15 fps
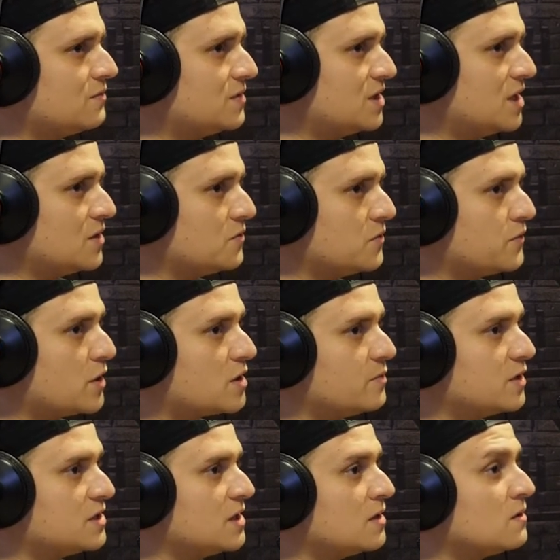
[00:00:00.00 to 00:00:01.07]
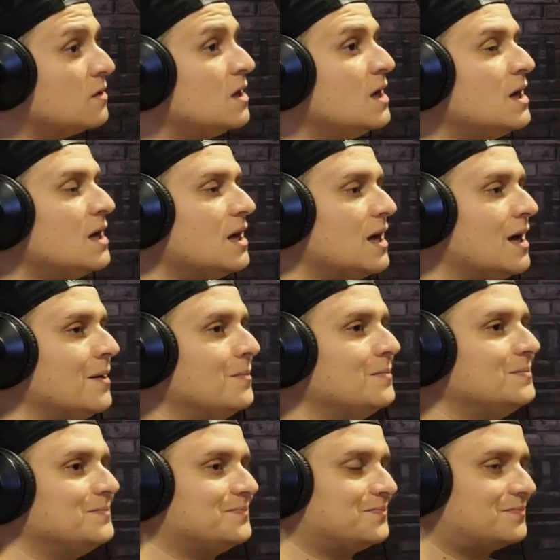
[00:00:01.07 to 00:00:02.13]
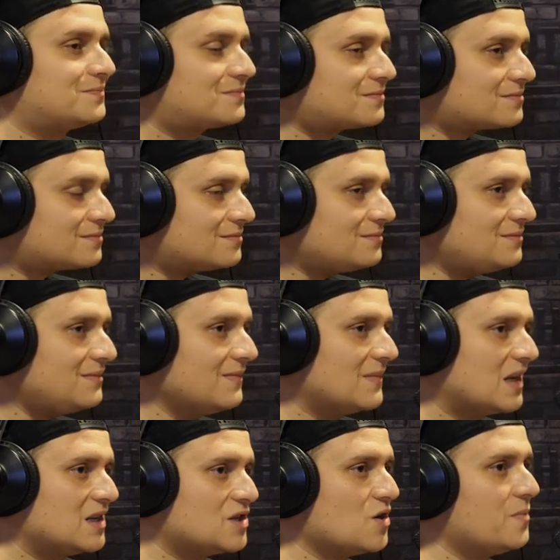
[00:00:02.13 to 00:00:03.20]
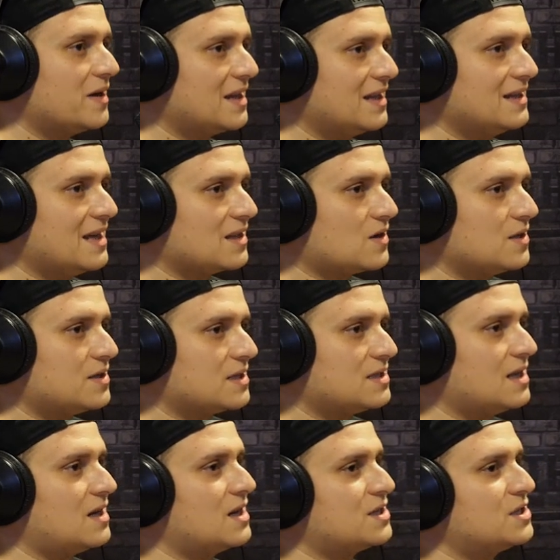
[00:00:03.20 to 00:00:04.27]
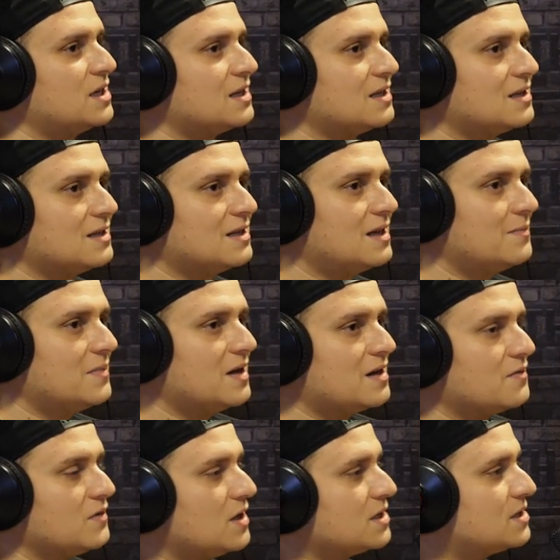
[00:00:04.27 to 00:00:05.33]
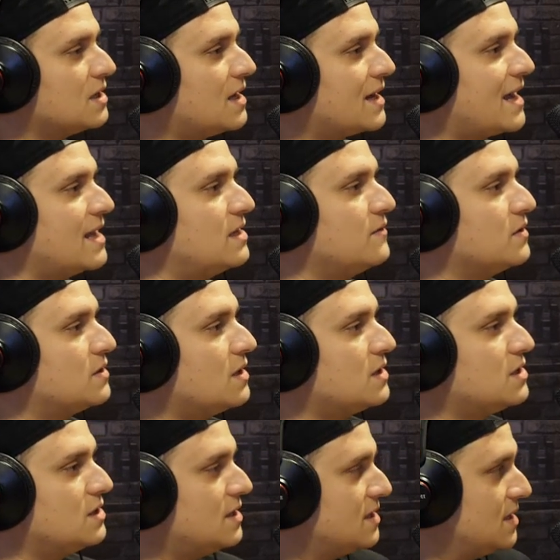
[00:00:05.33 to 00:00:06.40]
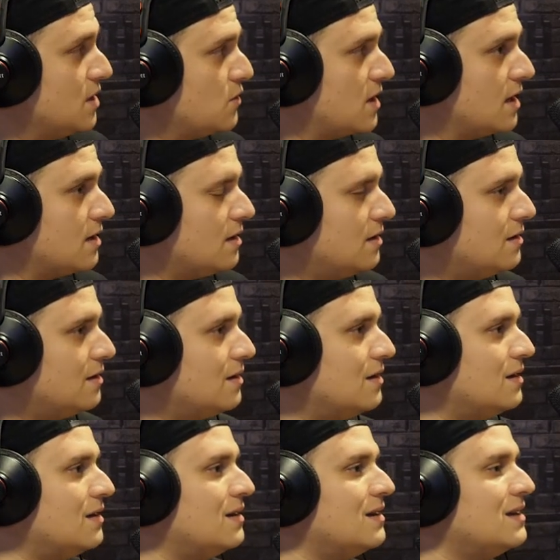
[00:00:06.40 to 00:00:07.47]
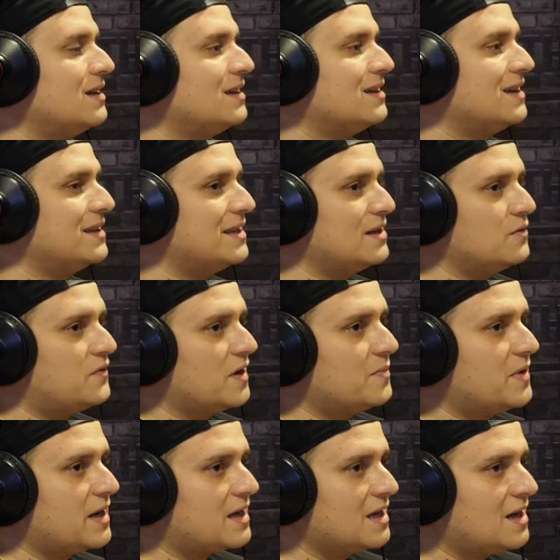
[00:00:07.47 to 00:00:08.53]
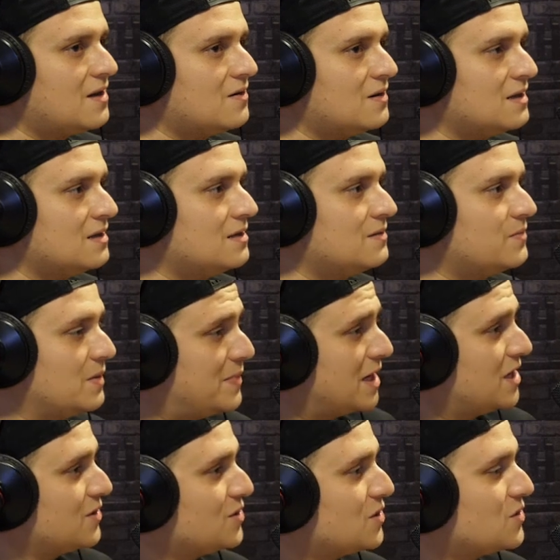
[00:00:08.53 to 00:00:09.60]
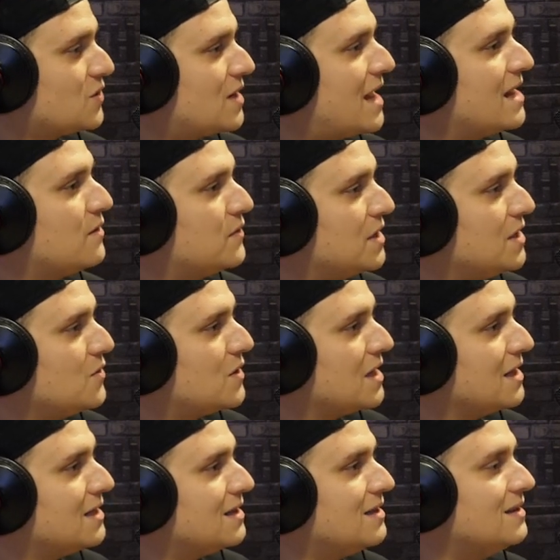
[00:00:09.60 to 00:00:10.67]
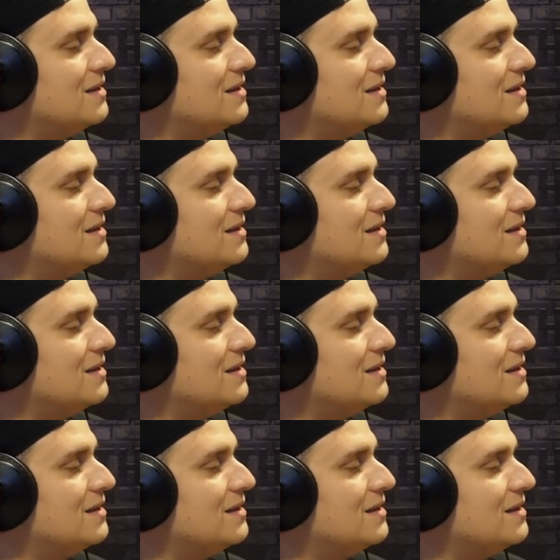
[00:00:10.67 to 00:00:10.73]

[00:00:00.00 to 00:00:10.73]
shared with Rocky Marciano. But in that context, shit, I may not have lost it. I can't even touch this new kid. And then you fight Pacquiao, and Pacquiao is also kind of the new kid,